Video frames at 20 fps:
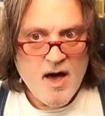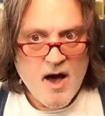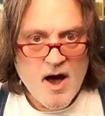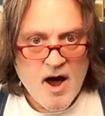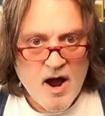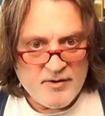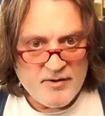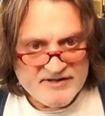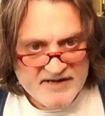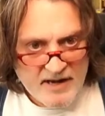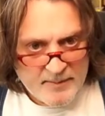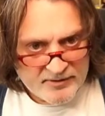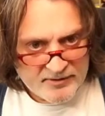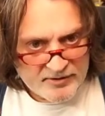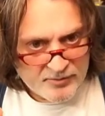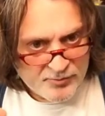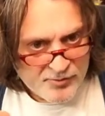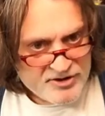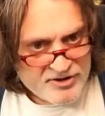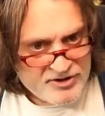I was able to
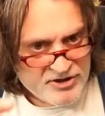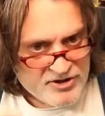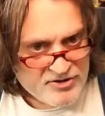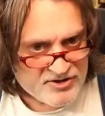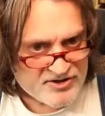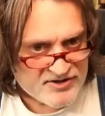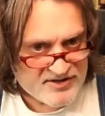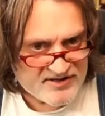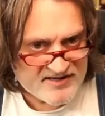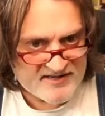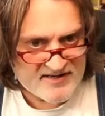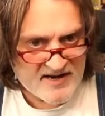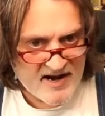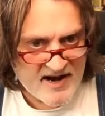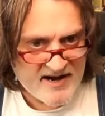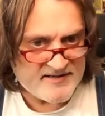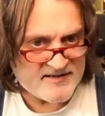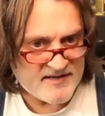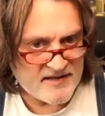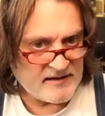reduce the
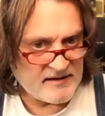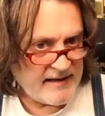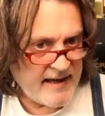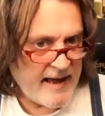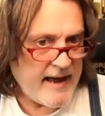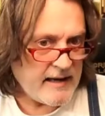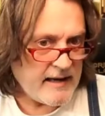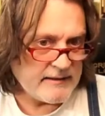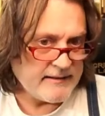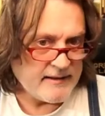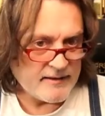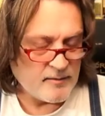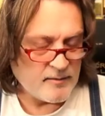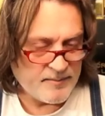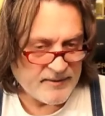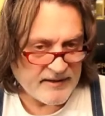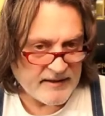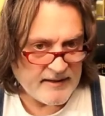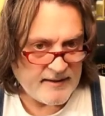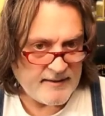size of the leg a little
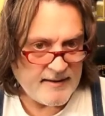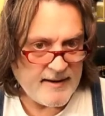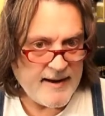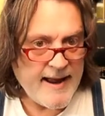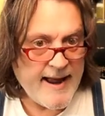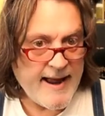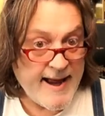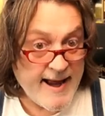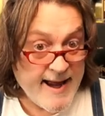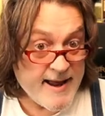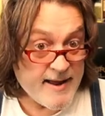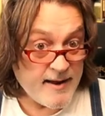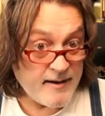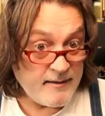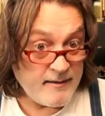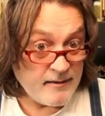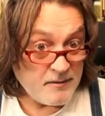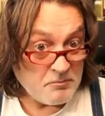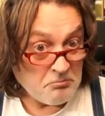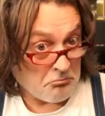bit,
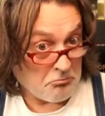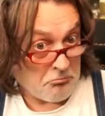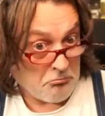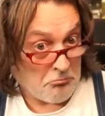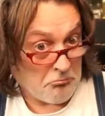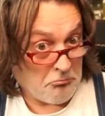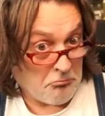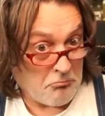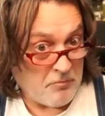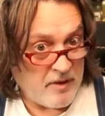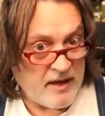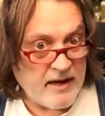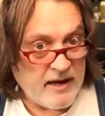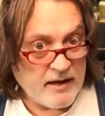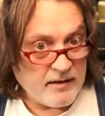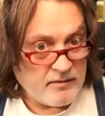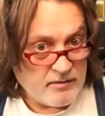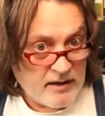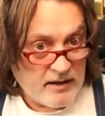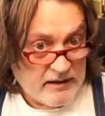and
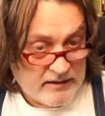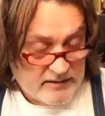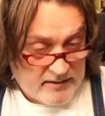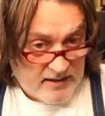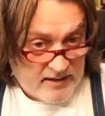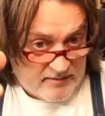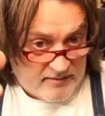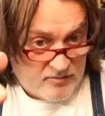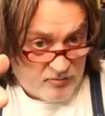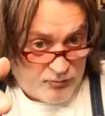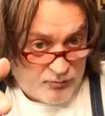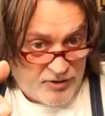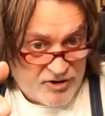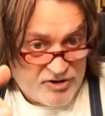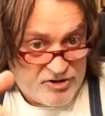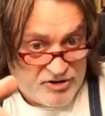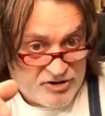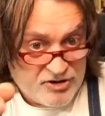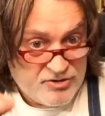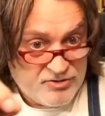it it it
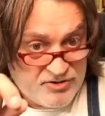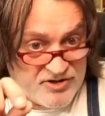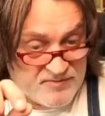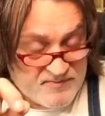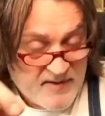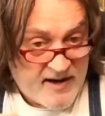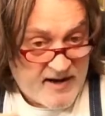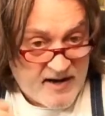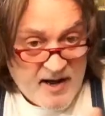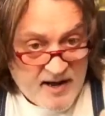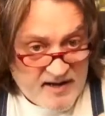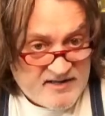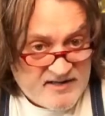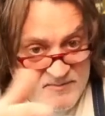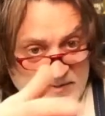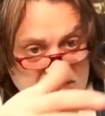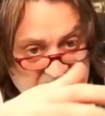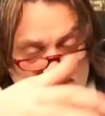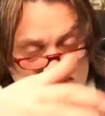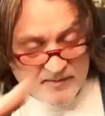reduced my cuts
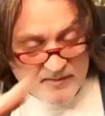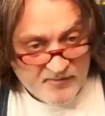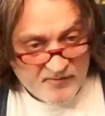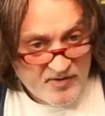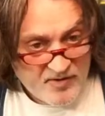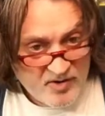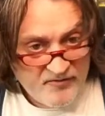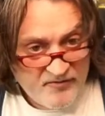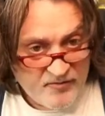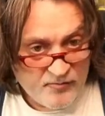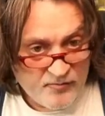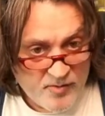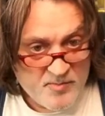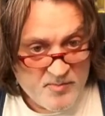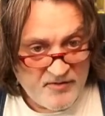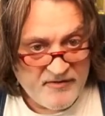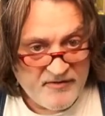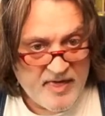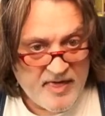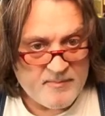because I'm
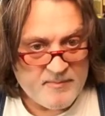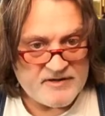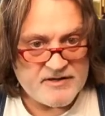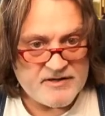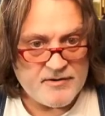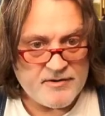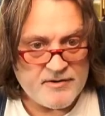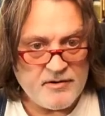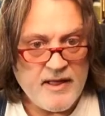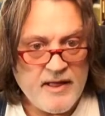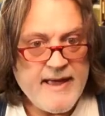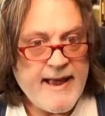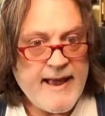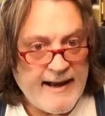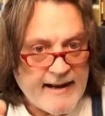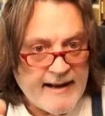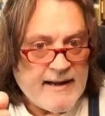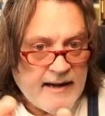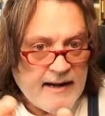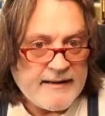removing that material, and
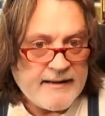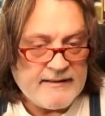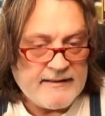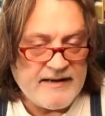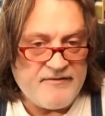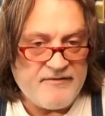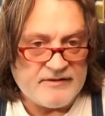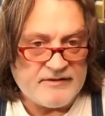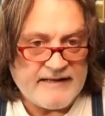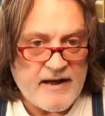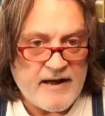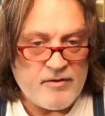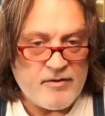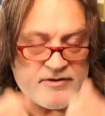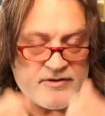it kind of leveled out.